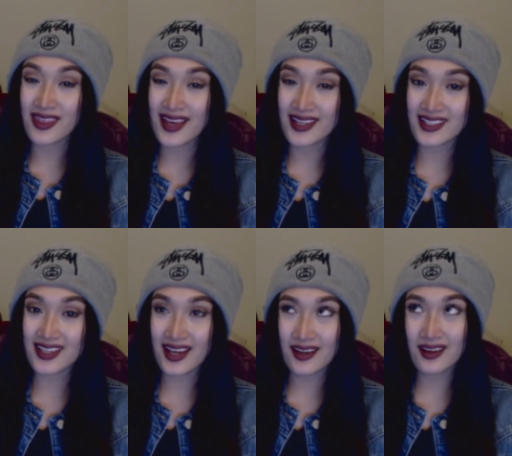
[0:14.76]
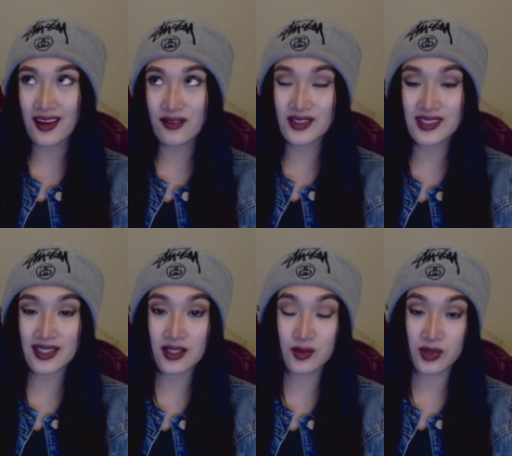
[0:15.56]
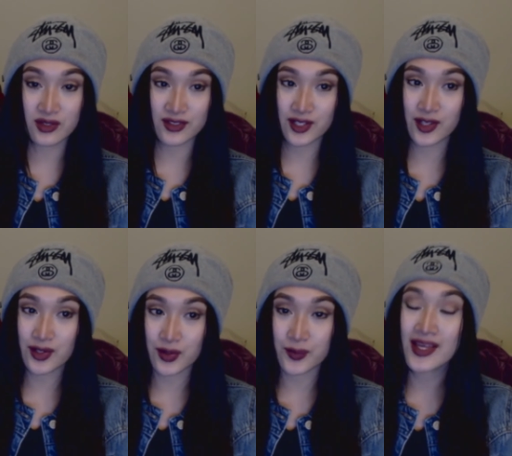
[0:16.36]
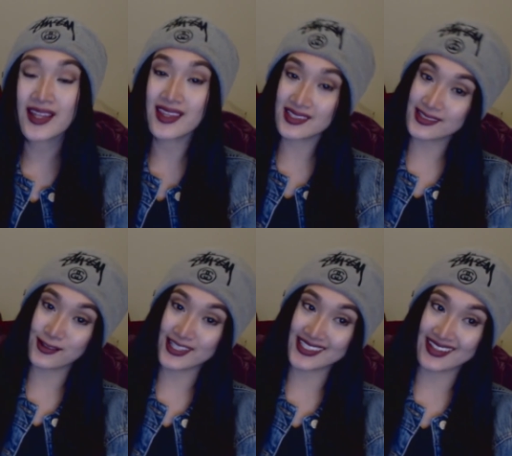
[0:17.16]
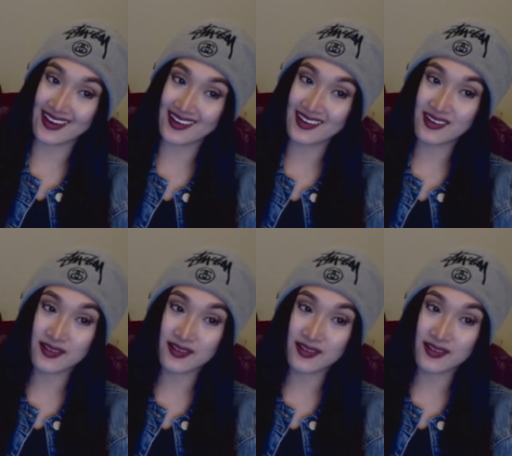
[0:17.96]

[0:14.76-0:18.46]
that he kind of gave us a little bit of a clue. This is what he said.